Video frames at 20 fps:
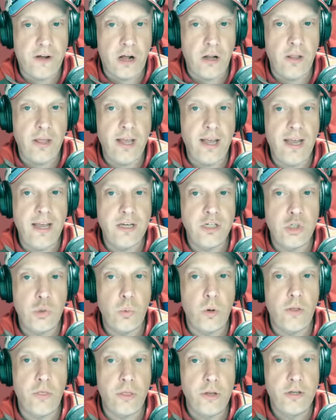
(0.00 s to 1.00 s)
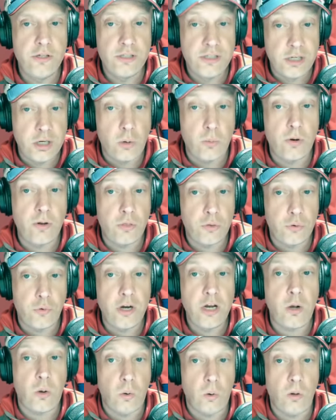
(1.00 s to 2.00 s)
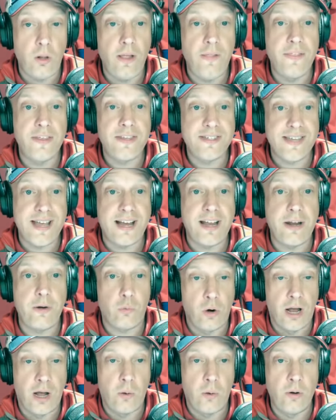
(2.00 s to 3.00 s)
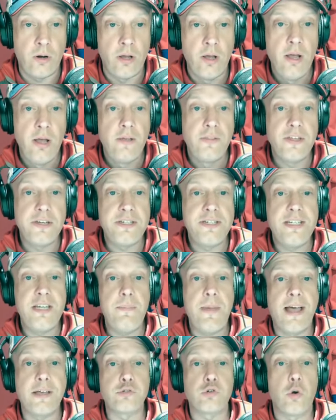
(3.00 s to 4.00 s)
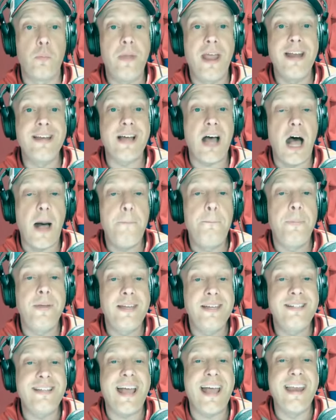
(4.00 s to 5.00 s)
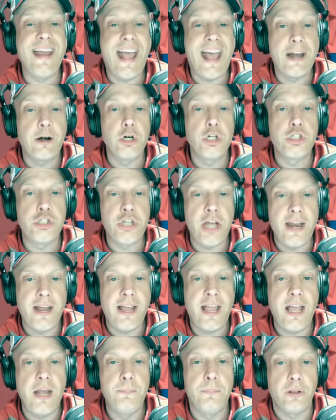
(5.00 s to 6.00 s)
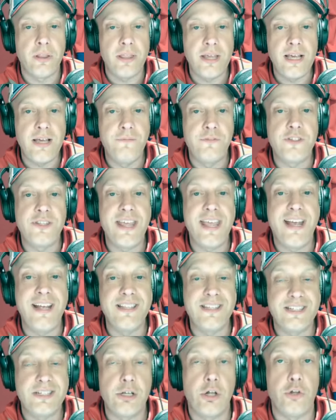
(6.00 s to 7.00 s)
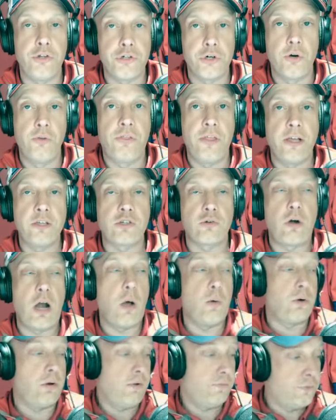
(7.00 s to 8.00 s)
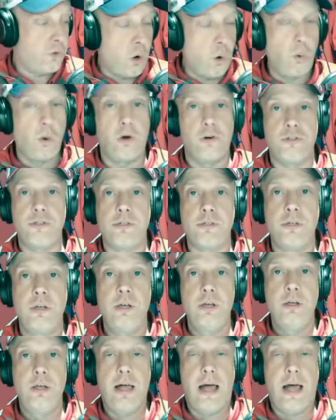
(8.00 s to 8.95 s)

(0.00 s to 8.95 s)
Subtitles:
falling into a 0-3 hole in the second round. The team has remained upbeat and energetic and believes they can still turn things around. Of course,